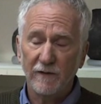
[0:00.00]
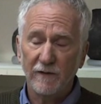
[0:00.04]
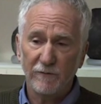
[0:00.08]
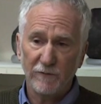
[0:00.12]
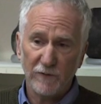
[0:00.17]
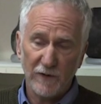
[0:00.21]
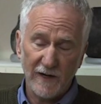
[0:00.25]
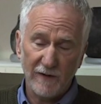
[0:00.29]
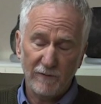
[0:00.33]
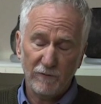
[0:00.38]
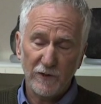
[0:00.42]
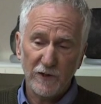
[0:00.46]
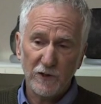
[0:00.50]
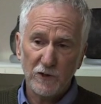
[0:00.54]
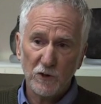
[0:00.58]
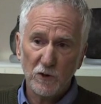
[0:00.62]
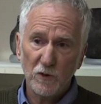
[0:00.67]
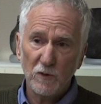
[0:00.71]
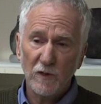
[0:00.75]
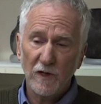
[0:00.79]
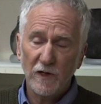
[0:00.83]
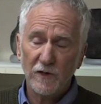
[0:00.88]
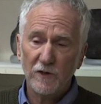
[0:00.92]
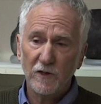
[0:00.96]
for every
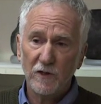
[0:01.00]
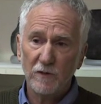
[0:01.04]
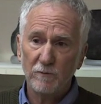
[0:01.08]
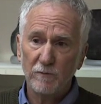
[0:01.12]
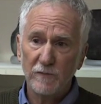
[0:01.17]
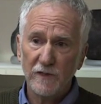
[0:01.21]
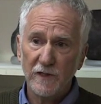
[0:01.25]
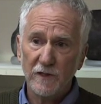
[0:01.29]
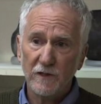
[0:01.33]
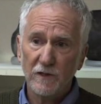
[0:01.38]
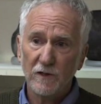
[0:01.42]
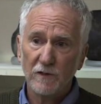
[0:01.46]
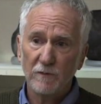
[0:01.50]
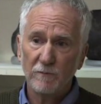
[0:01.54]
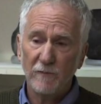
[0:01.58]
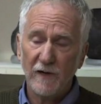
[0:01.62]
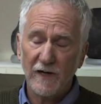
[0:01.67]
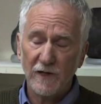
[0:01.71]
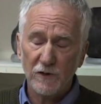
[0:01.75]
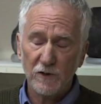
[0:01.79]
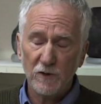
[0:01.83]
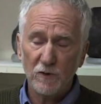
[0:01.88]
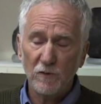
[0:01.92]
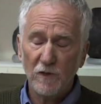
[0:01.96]
200 meter
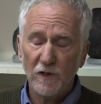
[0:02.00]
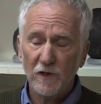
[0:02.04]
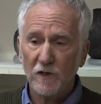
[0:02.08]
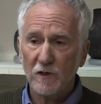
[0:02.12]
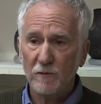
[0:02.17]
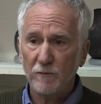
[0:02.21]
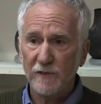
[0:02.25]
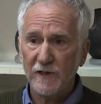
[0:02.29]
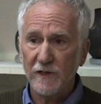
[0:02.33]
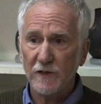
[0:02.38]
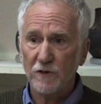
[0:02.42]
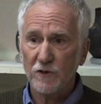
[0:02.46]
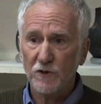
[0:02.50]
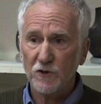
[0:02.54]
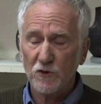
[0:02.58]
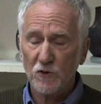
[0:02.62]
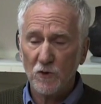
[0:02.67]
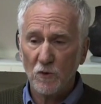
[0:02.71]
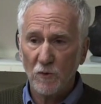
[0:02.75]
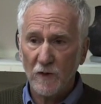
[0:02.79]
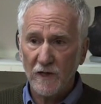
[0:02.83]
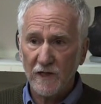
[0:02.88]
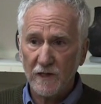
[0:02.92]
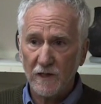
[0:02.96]
by 200 meter
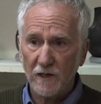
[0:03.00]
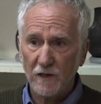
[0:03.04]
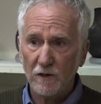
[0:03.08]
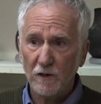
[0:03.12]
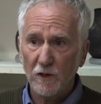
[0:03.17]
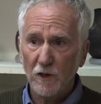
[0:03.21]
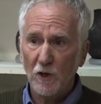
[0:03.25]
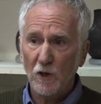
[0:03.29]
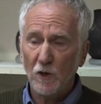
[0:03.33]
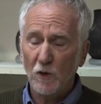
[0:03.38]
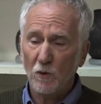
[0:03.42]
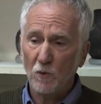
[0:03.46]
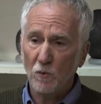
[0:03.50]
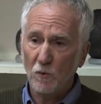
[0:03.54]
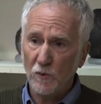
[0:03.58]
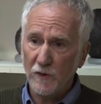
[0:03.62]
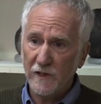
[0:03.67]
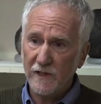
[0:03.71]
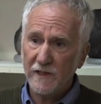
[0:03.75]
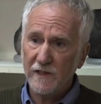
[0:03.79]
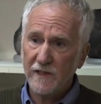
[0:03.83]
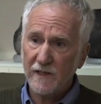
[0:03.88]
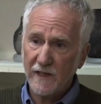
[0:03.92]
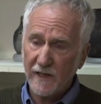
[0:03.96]
square,
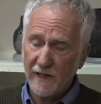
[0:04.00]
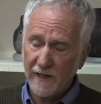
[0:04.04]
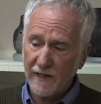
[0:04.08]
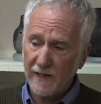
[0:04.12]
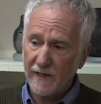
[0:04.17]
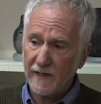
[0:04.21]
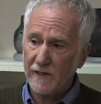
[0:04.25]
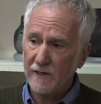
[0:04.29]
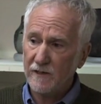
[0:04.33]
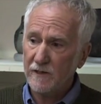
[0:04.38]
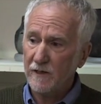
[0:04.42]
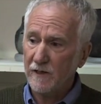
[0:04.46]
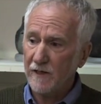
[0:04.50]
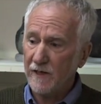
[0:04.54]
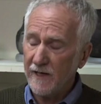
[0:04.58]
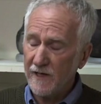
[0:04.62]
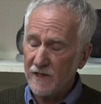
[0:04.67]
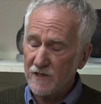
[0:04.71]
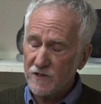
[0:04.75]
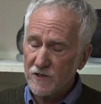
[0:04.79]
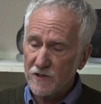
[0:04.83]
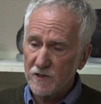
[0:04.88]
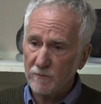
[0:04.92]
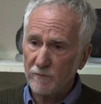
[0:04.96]
we can
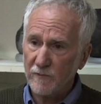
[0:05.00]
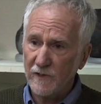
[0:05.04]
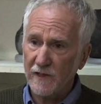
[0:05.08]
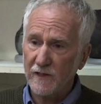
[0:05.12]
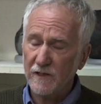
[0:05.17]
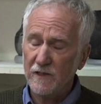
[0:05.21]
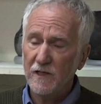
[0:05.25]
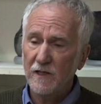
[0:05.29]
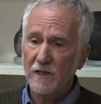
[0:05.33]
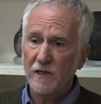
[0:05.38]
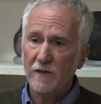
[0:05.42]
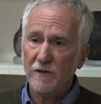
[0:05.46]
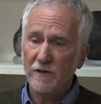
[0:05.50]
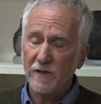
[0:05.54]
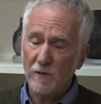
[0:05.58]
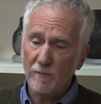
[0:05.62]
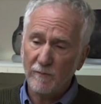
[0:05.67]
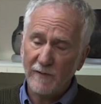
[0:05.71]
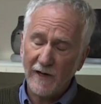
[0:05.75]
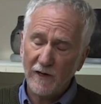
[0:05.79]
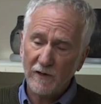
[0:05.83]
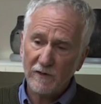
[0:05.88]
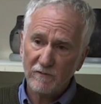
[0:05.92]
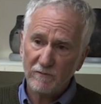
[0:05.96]
estimate the
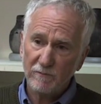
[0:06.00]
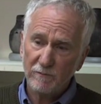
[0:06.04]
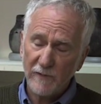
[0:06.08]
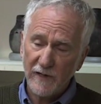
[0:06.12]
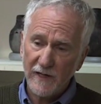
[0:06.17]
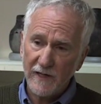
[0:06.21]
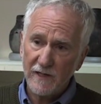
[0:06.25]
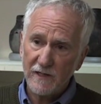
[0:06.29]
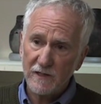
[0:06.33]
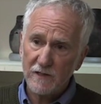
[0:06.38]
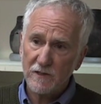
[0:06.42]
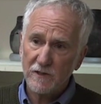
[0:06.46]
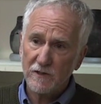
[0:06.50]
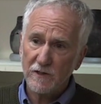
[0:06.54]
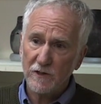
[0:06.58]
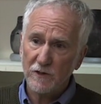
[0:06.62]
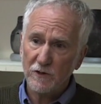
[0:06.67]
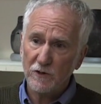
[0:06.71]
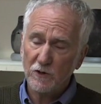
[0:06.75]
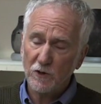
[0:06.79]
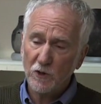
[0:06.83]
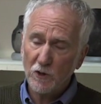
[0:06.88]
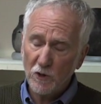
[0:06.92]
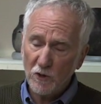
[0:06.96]
amount of maize
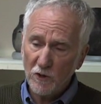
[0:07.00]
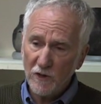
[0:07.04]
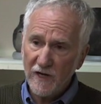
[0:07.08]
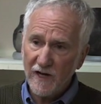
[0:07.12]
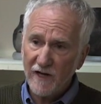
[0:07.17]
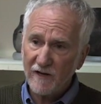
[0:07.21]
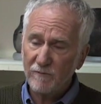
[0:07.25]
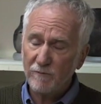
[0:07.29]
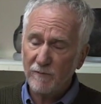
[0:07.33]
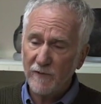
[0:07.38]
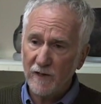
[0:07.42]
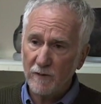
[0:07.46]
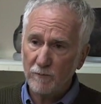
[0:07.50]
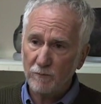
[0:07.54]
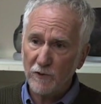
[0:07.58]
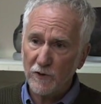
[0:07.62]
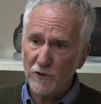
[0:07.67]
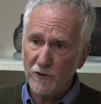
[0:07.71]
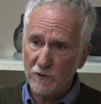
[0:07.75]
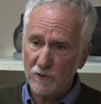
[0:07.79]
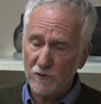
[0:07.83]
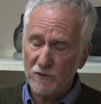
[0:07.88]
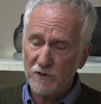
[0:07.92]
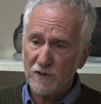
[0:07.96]
that could have been
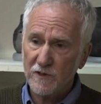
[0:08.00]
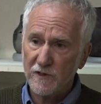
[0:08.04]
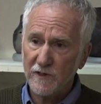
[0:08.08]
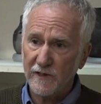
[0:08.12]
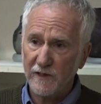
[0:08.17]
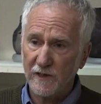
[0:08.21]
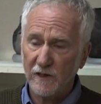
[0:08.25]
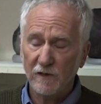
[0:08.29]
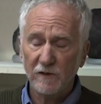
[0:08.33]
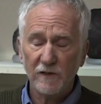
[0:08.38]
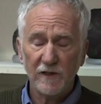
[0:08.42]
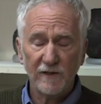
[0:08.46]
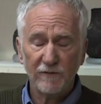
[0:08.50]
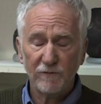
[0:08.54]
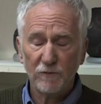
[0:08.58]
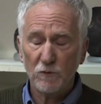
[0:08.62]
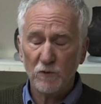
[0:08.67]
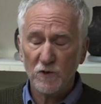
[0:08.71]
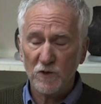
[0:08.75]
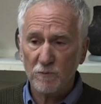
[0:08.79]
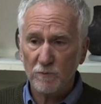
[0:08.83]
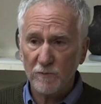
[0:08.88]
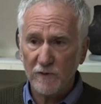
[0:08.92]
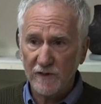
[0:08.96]
produced there if it
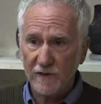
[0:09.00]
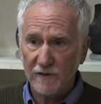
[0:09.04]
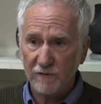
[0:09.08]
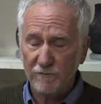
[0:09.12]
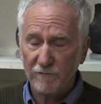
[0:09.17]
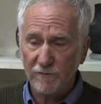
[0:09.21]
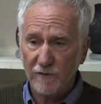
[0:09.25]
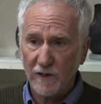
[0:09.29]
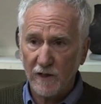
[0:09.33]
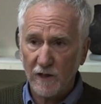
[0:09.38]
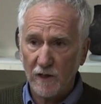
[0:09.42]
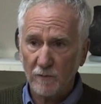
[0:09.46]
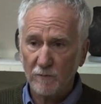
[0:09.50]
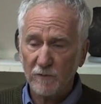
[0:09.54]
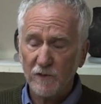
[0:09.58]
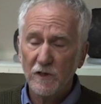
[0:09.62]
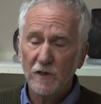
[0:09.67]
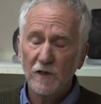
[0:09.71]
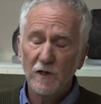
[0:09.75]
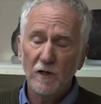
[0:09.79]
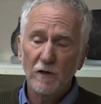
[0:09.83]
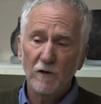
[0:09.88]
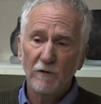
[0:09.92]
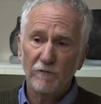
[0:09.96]
was being farmed
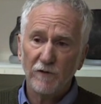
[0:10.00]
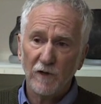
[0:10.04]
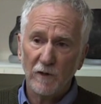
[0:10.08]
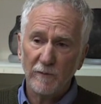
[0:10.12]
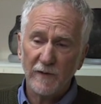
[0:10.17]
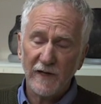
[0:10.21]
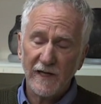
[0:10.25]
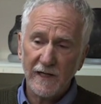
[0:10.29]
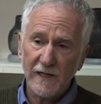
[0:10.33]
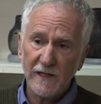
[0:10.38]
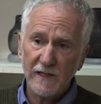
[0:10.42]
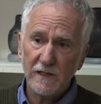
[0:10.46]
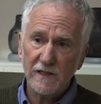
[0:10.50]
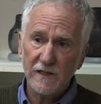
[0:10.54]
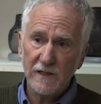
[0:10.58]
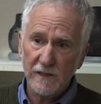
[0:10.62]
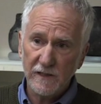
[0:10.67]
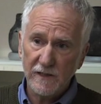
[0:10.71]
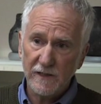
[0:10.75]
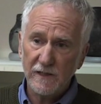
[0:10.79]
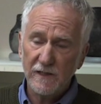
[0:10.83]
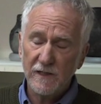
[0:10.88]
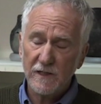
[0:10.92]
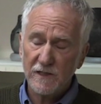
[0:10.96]
from
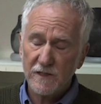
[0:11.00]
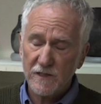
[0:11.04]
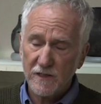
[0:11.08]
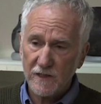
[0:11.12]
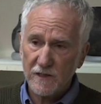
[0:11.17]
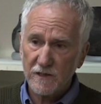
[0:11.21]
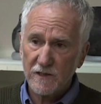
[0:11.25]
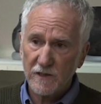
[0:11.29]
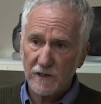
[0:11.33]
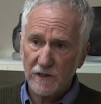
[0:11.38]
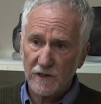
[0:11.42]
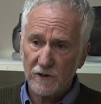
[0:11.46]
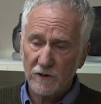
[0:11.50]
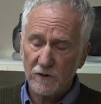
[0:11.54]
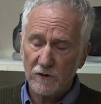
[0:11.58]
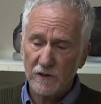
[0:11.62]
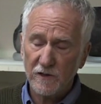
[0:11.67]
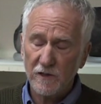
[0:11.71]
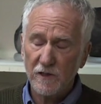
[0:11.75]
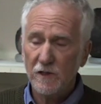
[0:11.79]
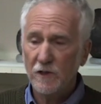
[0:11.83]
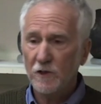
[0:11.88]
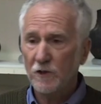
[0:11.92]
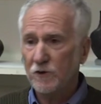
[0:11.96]
AD
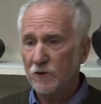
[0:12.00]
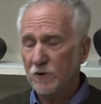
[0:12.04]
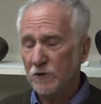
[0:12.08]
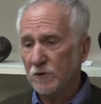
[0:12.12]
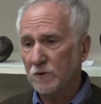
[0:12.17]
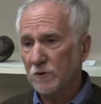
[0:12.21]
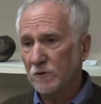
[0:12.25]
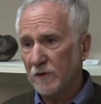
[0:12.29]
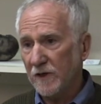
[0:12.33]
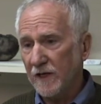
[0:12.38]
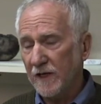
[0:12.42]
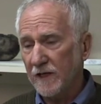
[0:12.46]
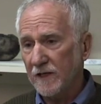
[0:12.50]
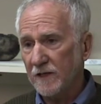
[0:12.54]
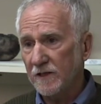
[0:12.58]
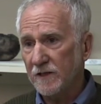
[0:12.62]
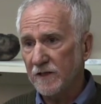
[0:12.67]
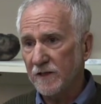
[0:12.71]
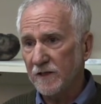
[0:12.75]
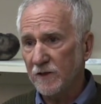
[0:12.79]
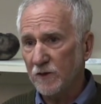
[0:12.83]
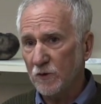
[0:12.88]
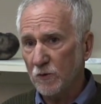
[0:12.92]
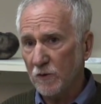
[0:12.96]
600 to
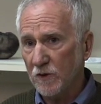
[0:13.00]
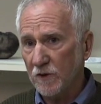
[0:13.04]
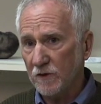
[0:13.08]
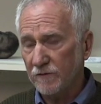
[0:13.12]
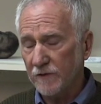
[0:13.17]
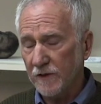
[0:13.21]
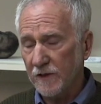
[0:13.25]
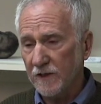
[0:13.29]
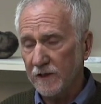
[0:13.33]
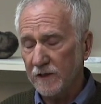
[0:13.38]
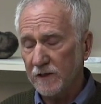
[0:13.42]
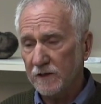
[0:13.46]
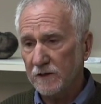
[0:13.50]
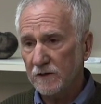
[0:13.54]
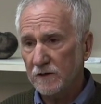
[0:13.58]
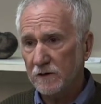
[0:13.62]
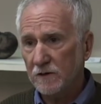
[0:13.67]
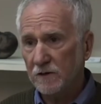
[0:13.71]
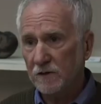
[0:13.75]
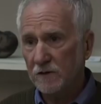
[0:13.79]
AD 1280.